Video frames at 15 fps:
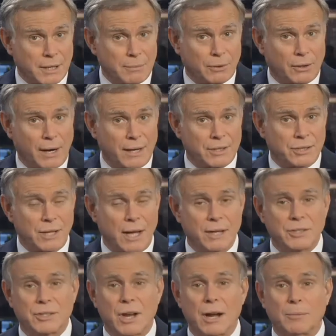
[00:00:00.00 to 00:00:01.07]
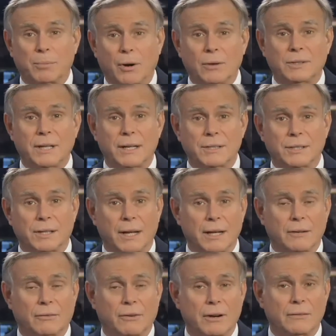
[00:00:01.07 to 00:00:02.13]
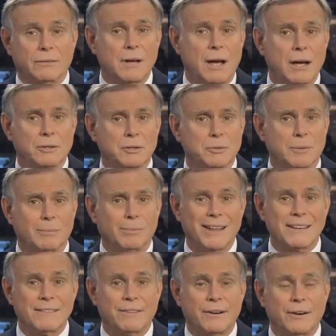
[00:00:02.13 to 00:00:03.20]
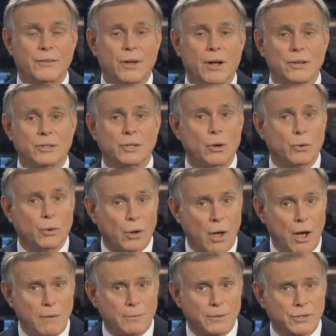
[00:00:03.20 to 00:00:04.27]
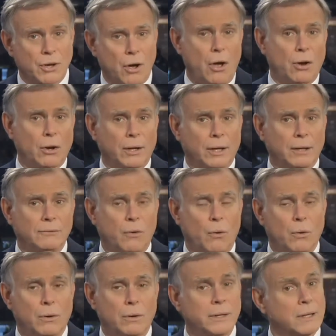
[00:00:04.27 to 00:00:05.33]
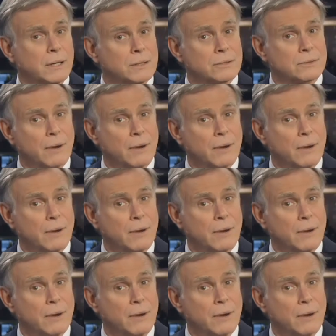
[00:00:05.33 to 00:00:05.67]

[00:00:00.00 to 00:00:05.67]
Democrats staged a protest today in front of Congressman Blake Farenthold's local office calling for his